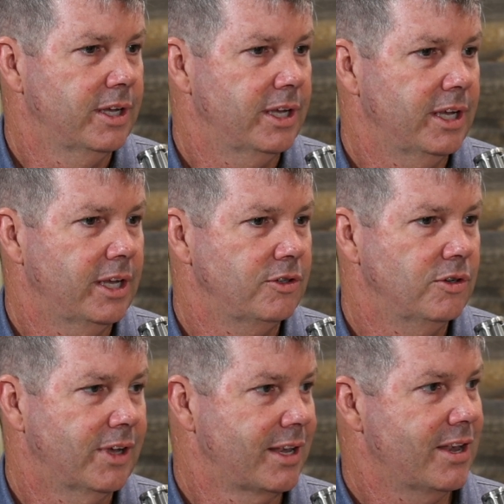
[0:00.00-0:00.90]
and you
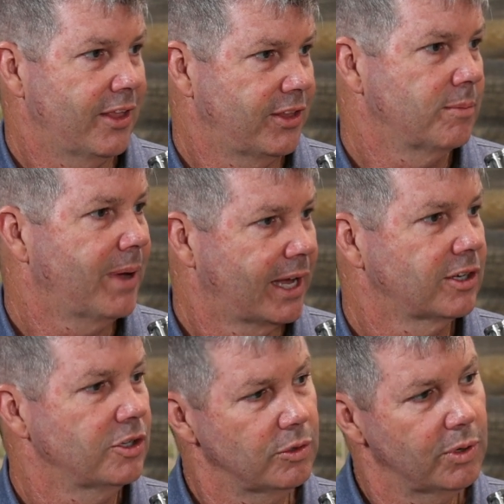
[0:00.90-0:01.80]
got nothing
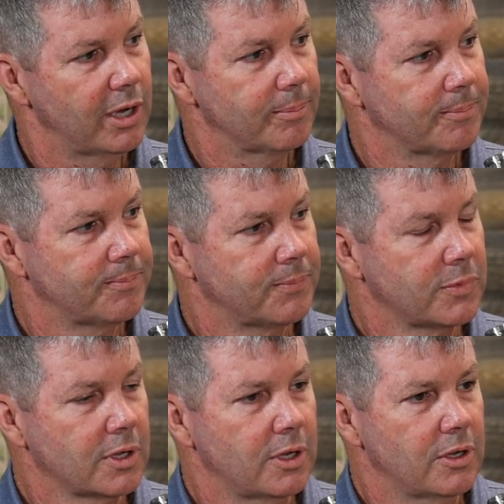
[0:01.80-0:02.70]
backing you up.
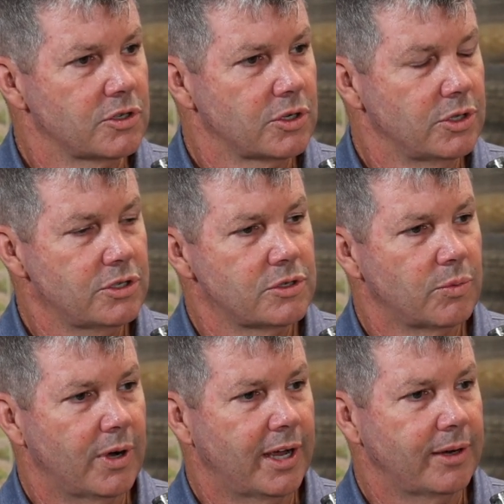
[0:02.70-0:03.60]
So this is
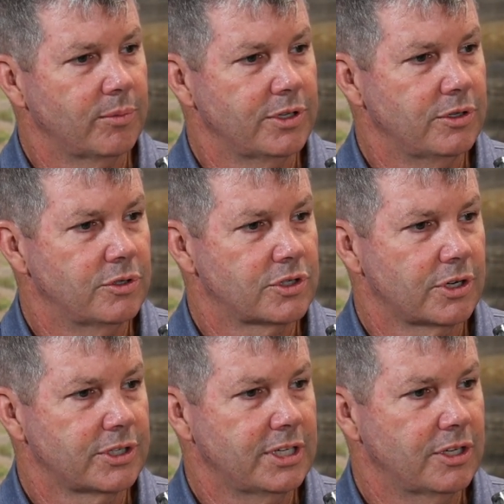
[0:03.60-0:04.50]
why when you
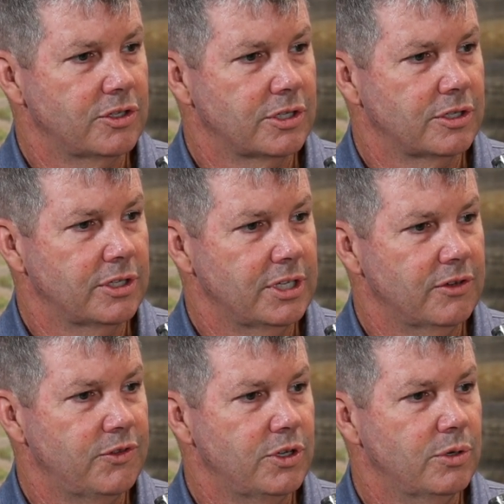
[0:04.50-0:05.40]
start the engine,
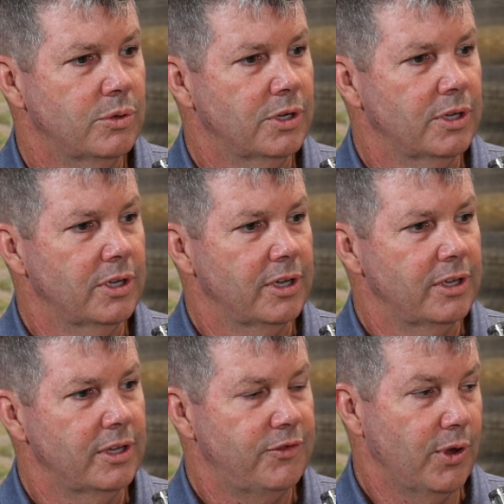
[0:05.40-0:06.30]
if you
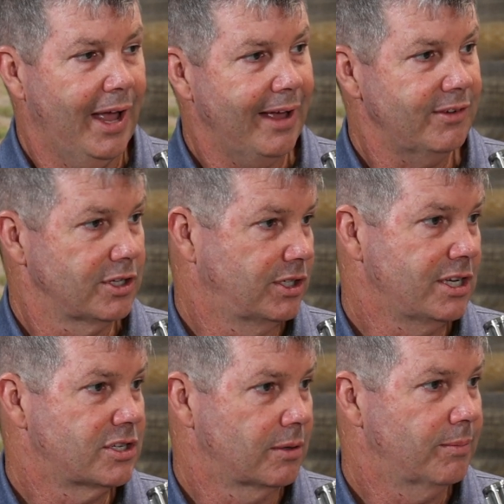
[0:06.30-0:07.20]
have a
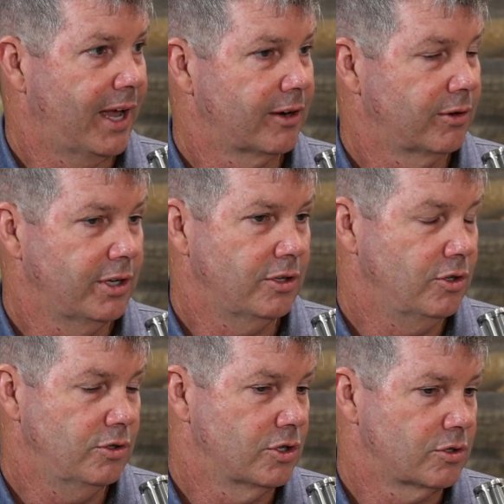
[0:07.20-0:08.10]
decent battery and
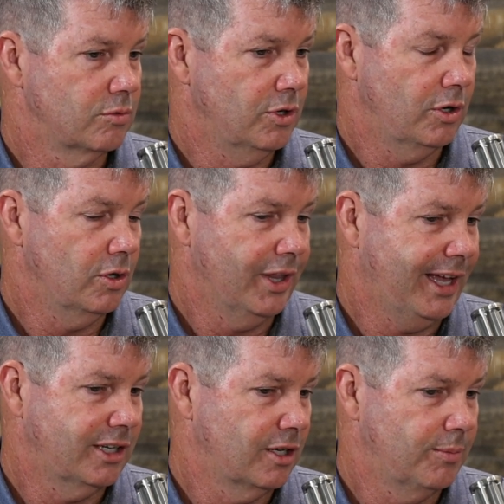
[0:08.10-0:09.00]
you
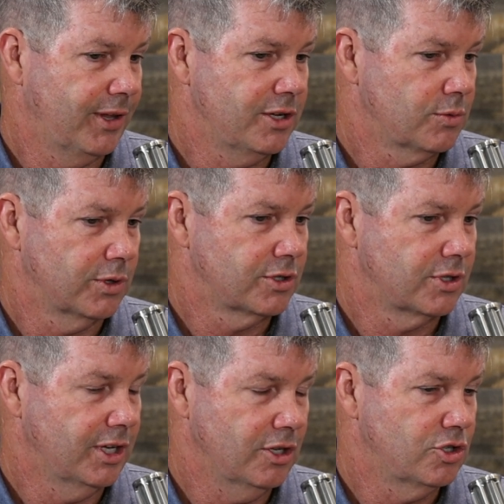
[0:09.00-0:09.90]
landed at a place where
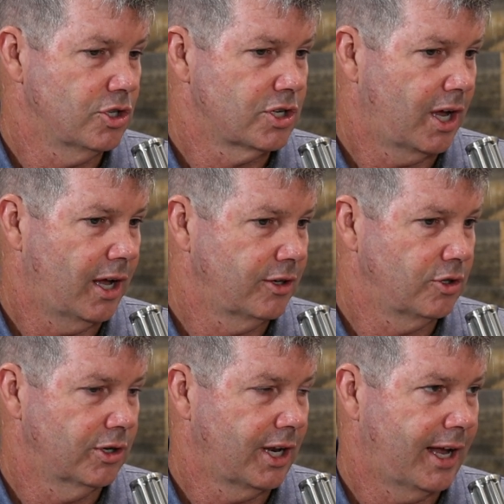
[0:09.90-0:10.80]
the engine's hot,
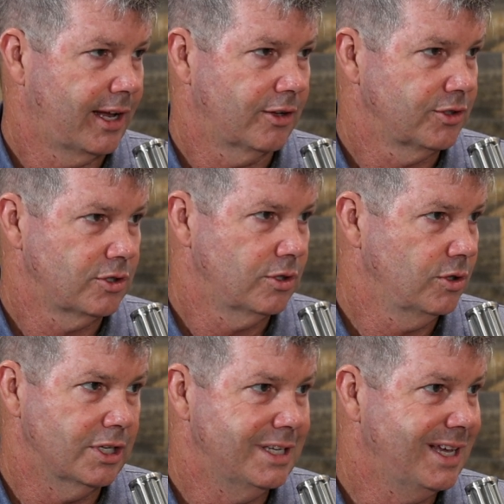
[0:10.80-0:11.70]
you're at high altitude,
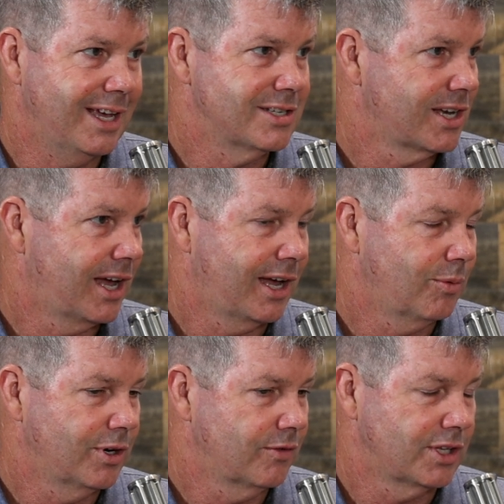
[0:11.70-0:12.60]
the DA's high,
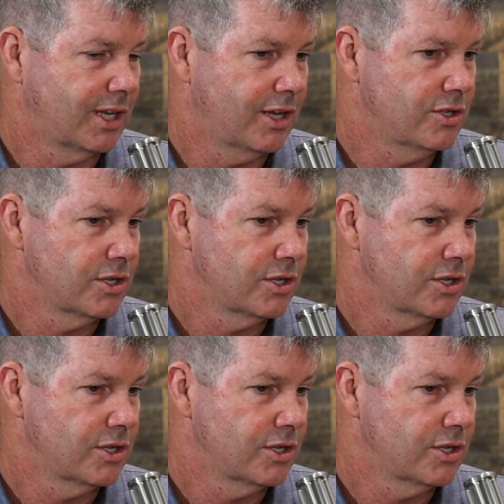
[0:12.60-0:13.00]
whatever the case,